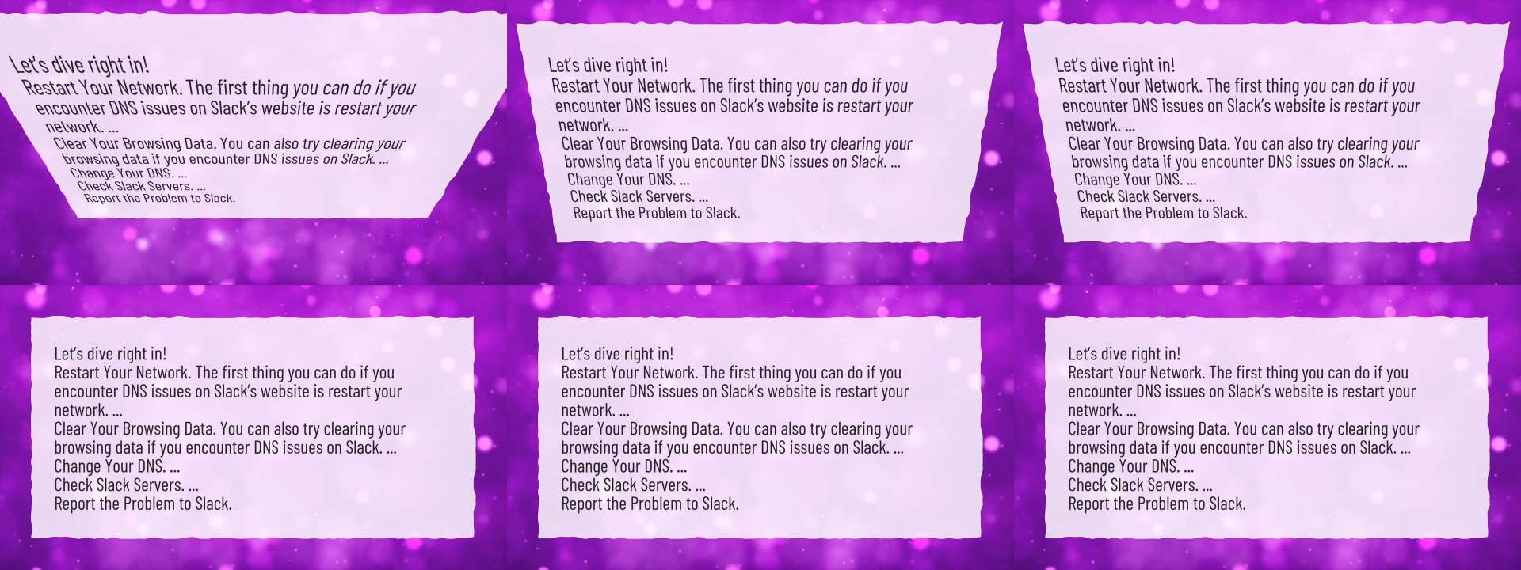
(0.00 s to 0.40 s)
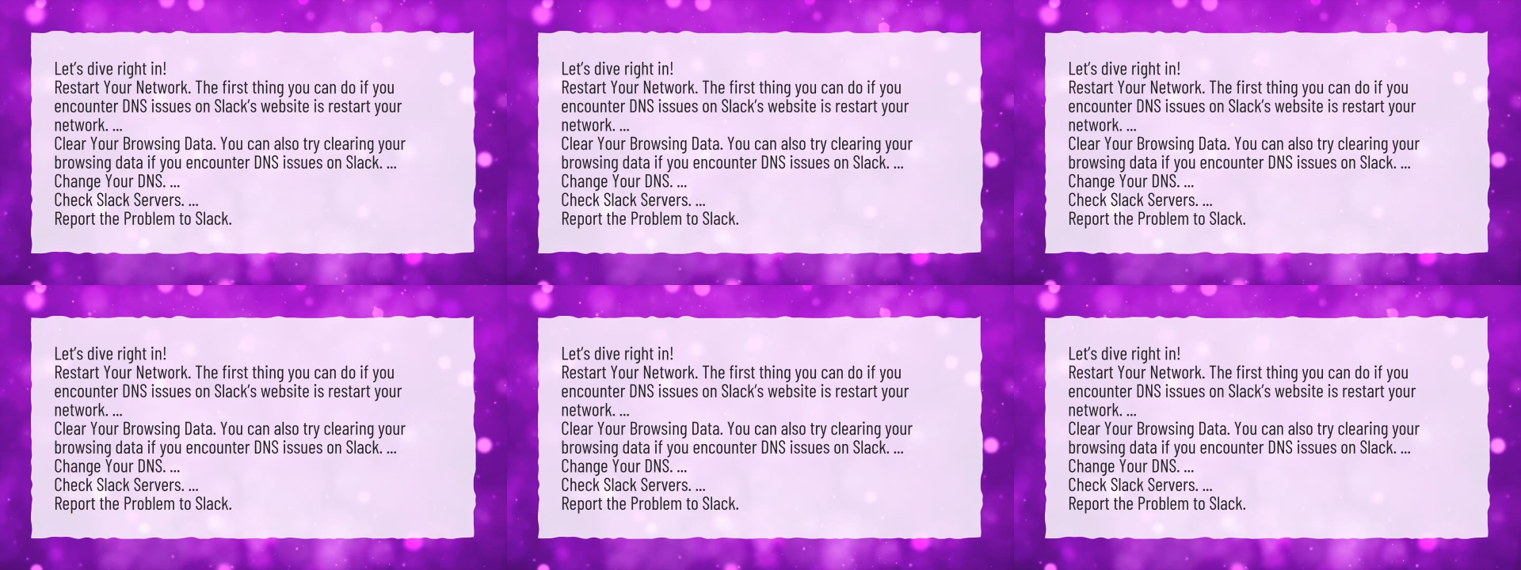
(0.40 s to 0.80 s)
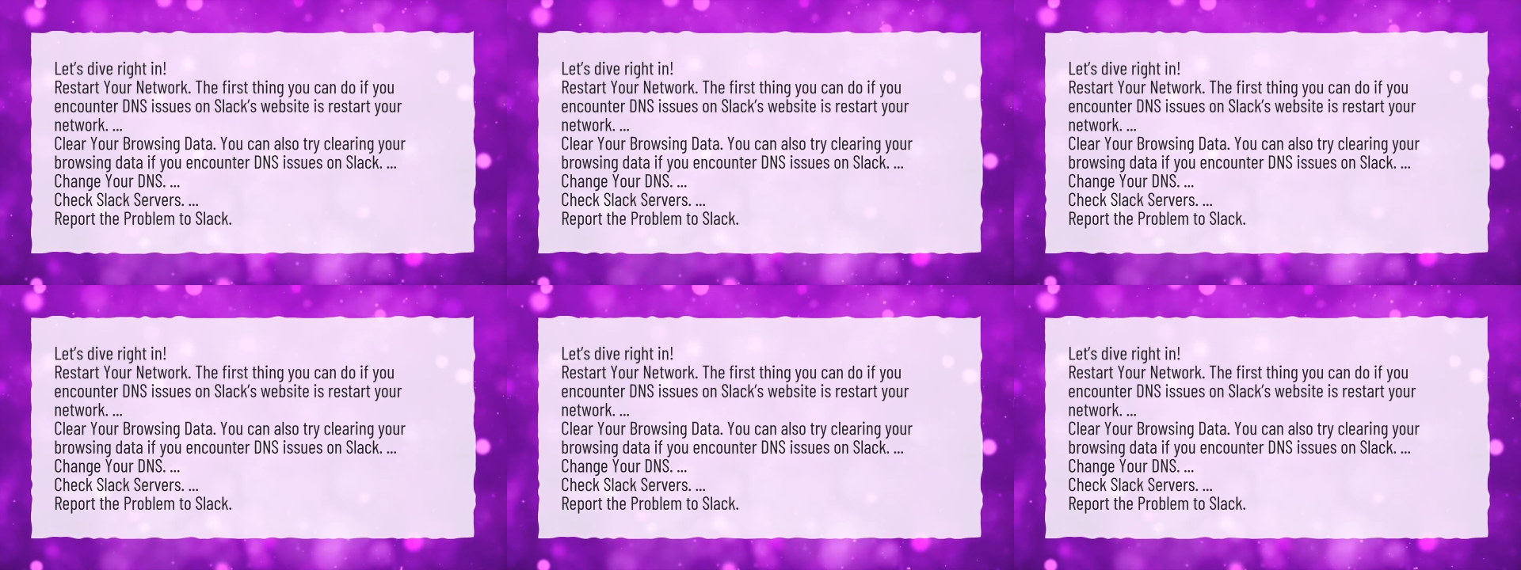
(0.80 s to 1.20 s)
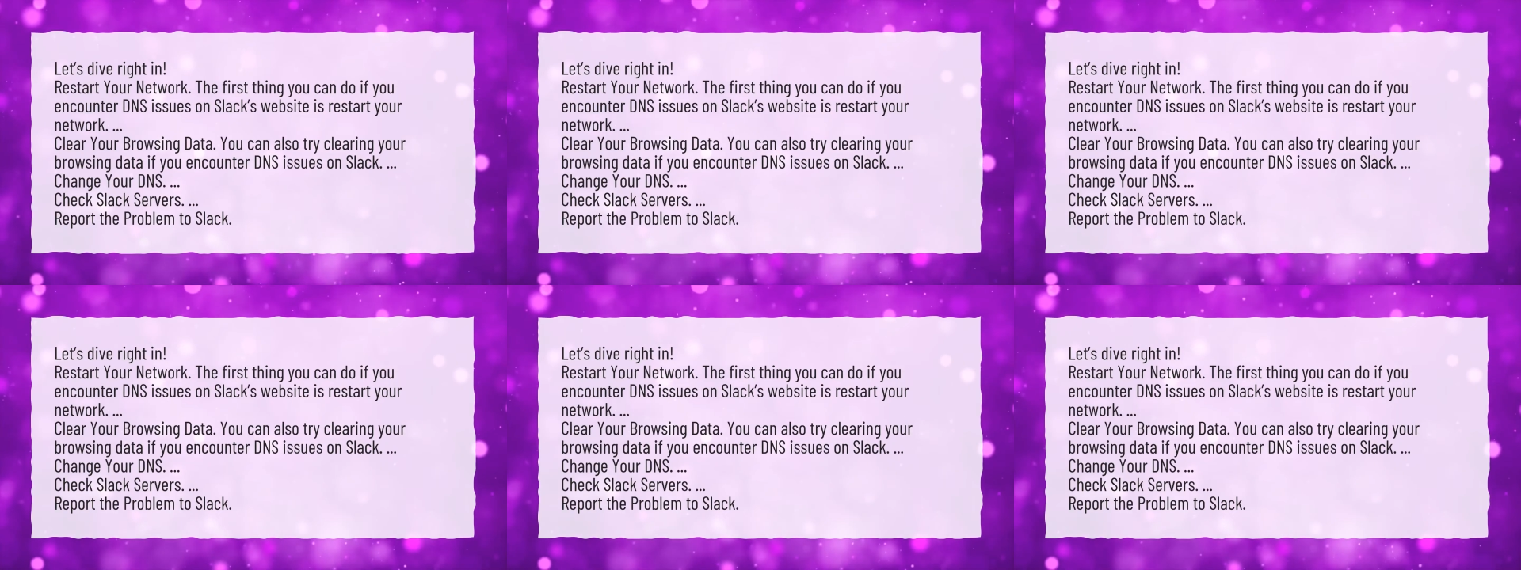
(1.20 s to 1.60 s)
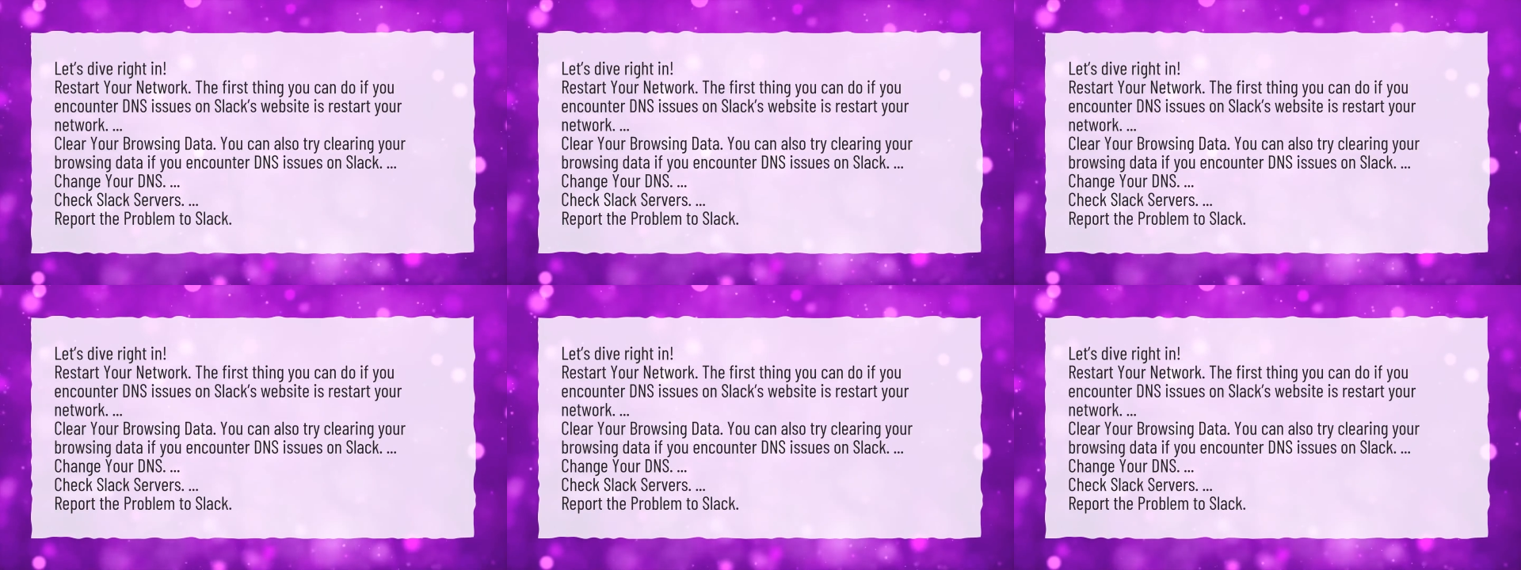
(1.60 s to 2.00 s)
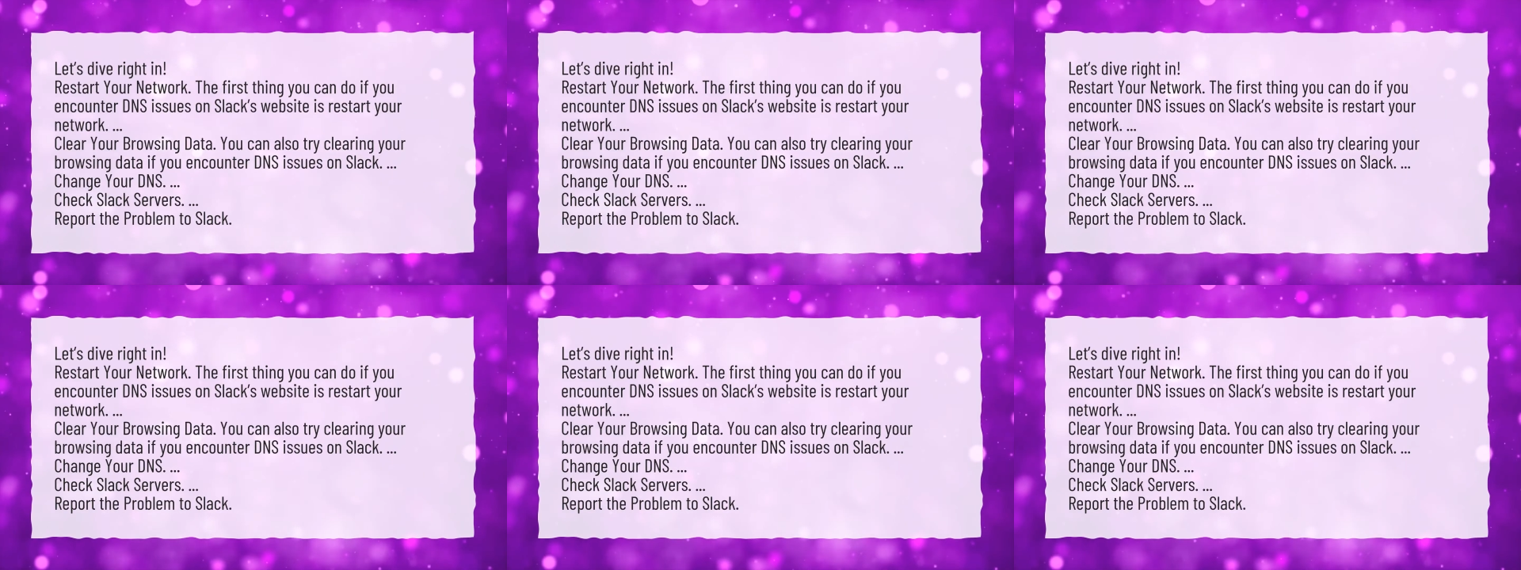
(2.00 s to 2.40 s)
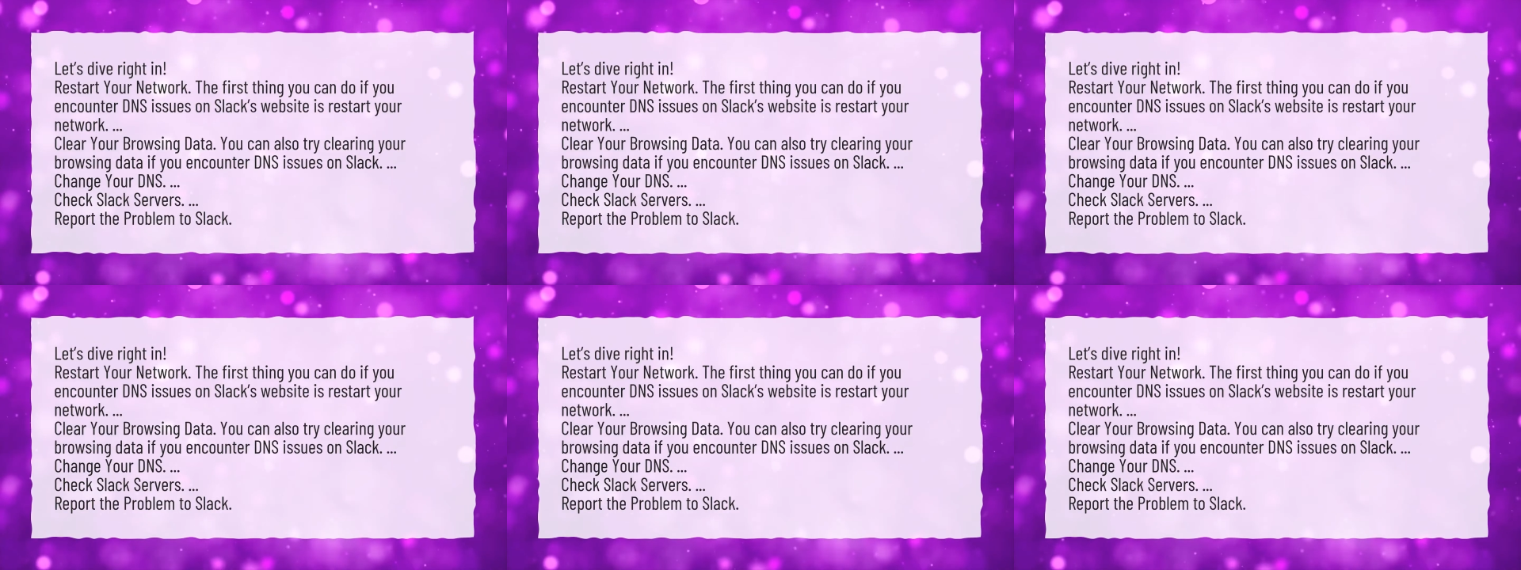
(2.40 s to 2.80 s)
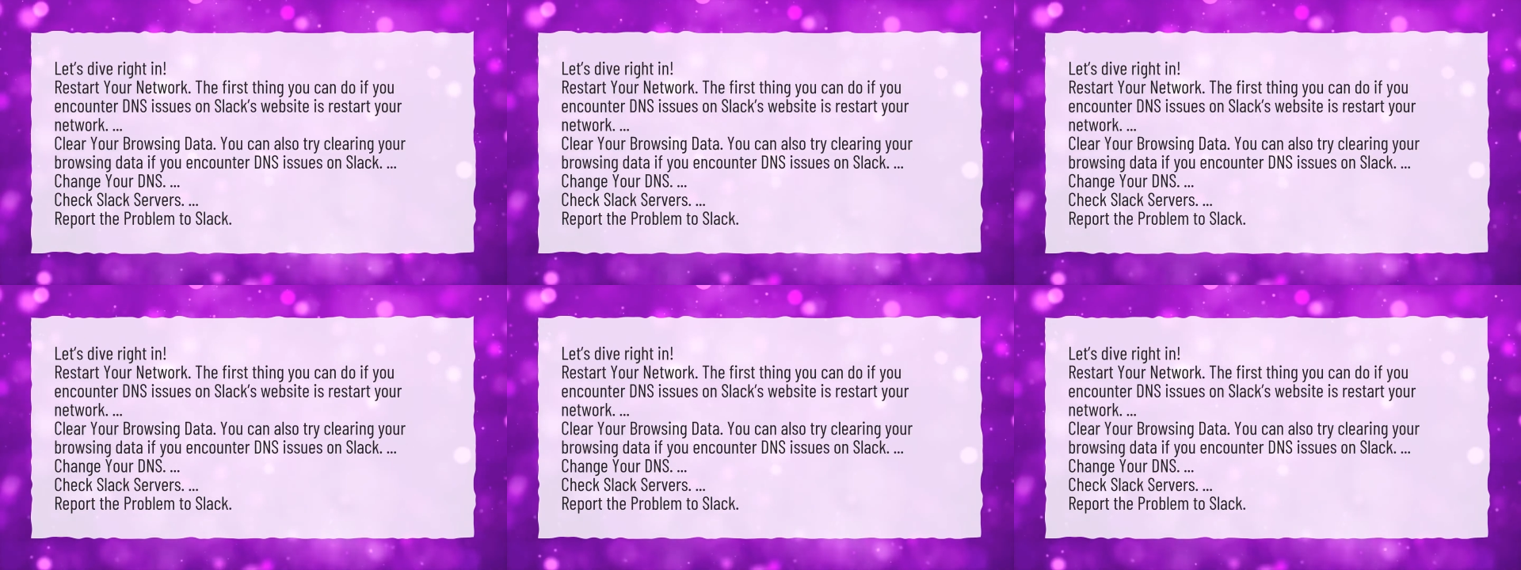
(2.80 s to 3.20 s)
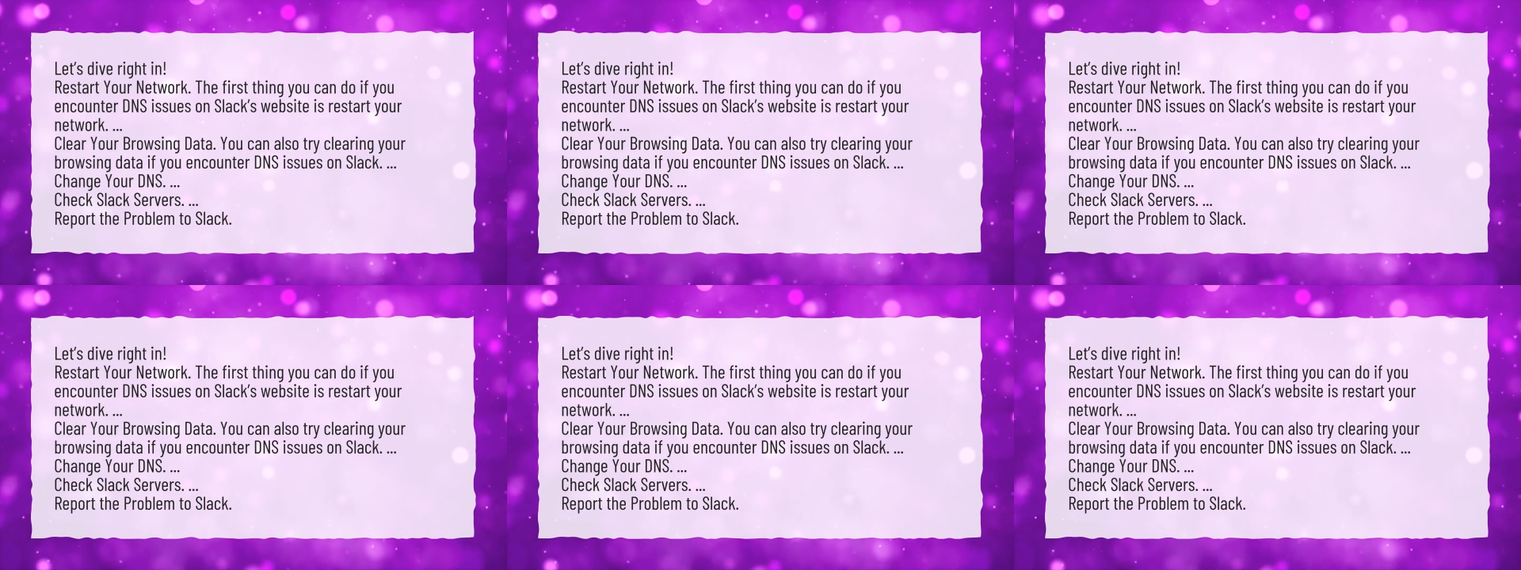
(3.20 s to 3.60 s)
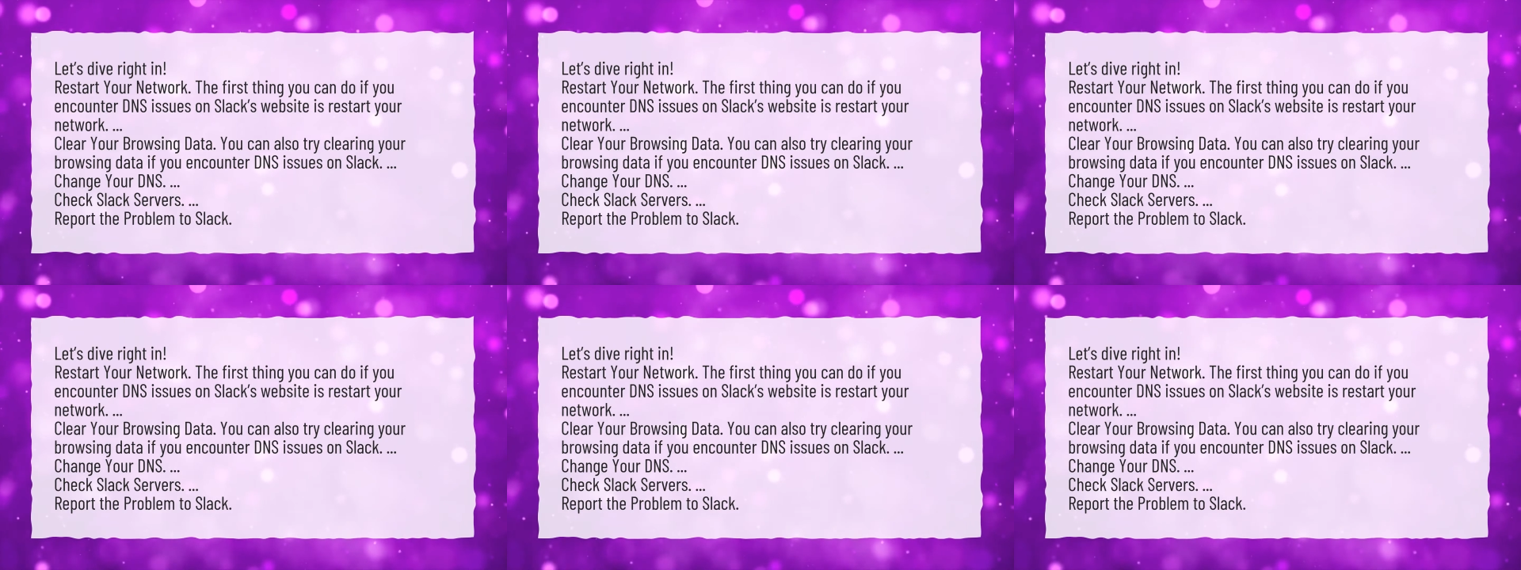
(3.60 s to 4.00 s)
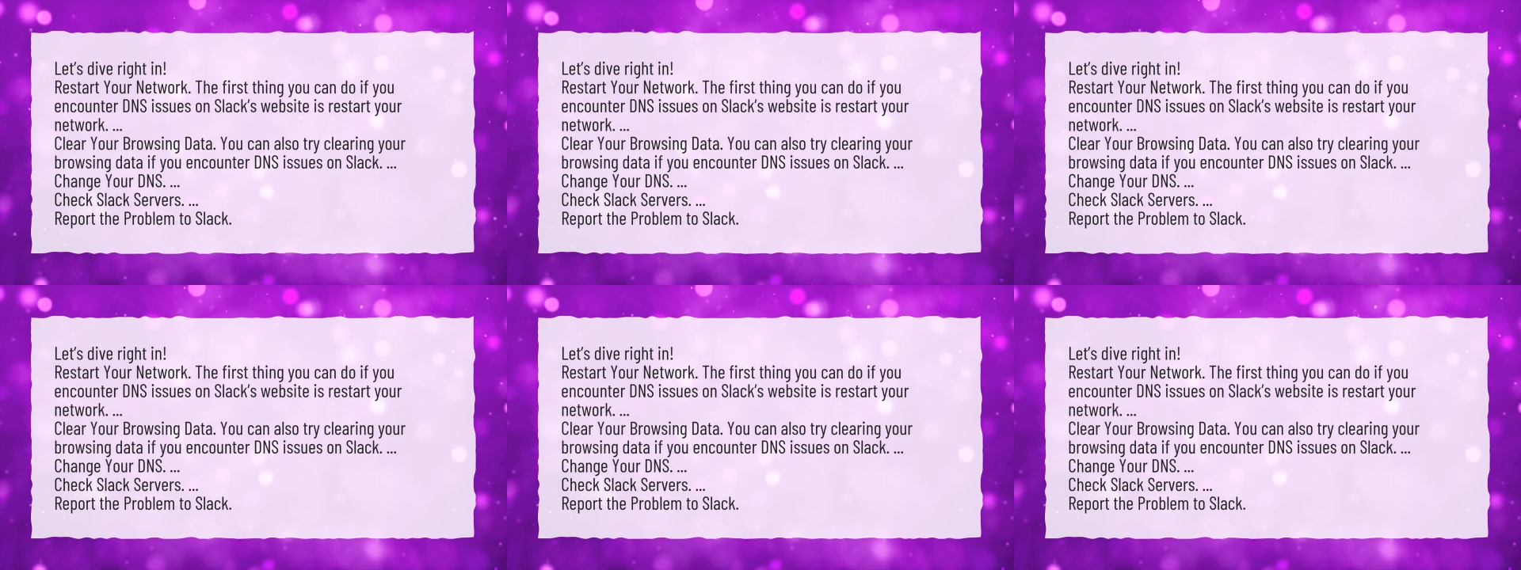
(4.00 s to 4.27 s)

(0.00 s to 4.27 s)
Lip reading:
(no speaker visible)